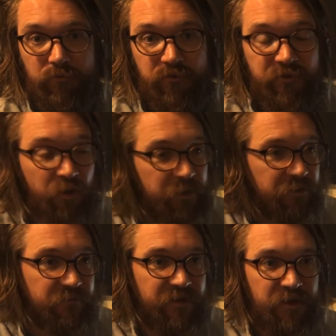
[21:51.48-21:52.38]
slow
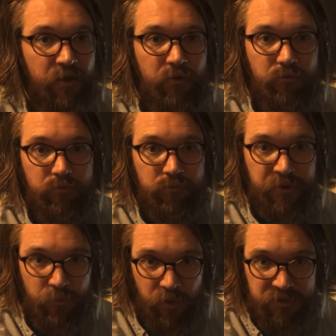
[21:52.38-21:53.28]
down the video,
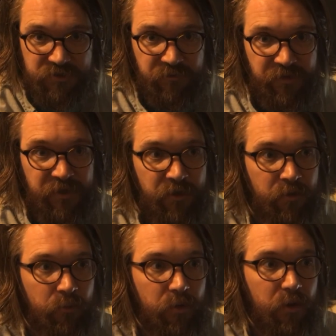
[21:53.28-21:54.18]
rewatch the
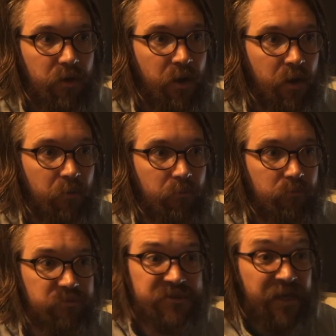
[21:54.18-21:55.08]
video, um,
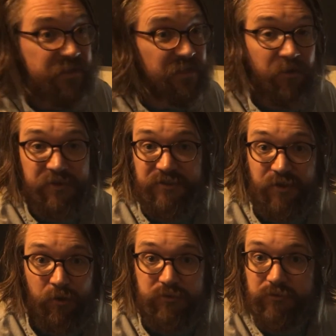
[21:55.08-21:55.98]
take down these
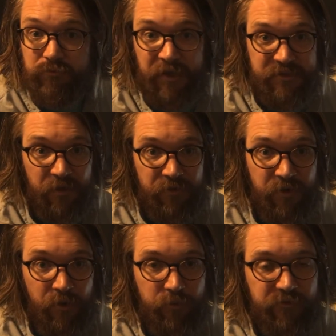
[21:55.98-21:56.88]
notes, write down the
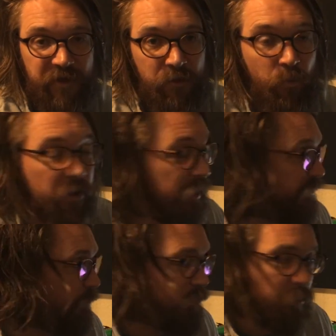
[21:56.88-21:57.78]
notes, and work out
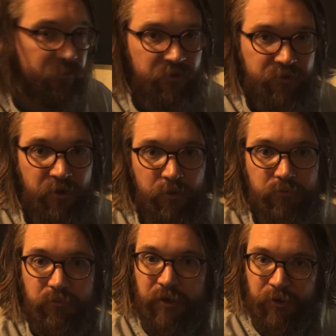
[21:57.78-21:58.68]
the problems on your own.
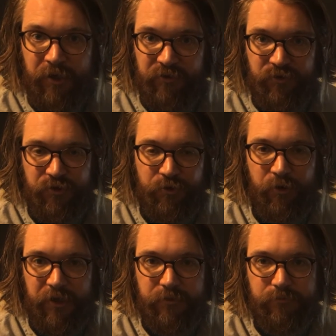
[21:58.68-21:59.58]
I know you guys are going to be
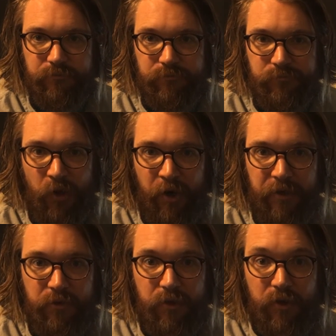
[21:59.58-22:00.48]
great. All right.
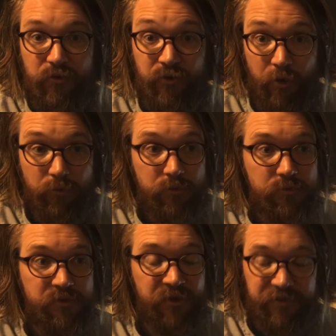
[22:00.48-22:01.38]
So
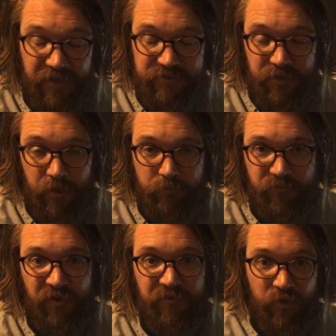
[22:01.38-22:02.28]
Till next time,
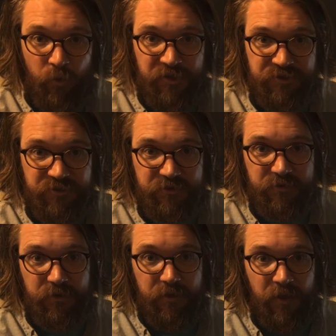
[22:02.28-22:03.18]
if you have any questions,
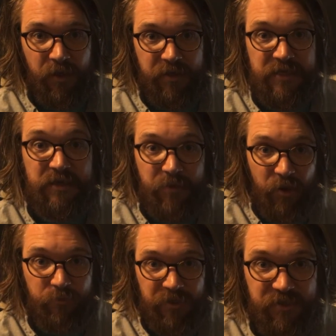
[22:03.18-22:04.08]
uh,
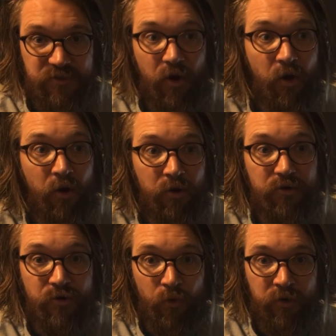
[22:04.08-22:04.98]
email It's
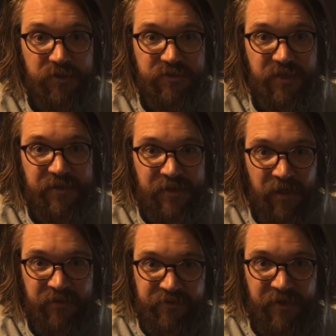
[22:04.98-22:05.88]
rnorris at
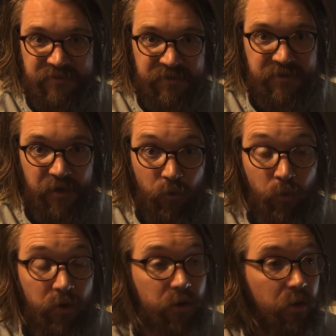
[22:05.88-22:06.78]

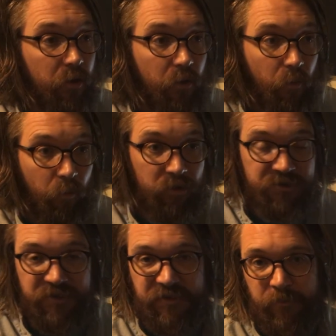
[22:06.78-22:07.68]
dallasisd.org or
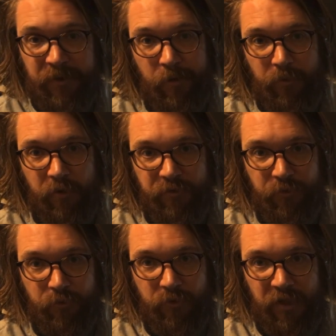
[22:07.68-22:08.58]
just hit me up on the
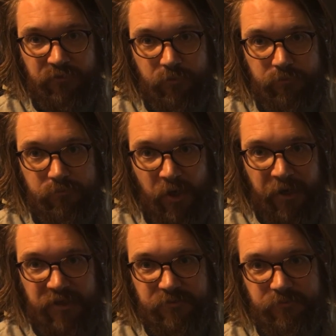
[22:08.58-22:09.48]
Google Classroom. All right,
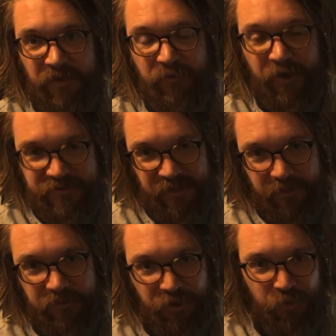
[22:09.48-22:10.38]
guys, have a great
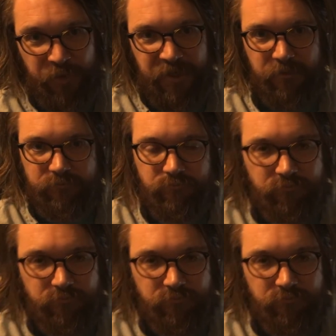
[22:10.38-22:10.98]
day and a good weekend.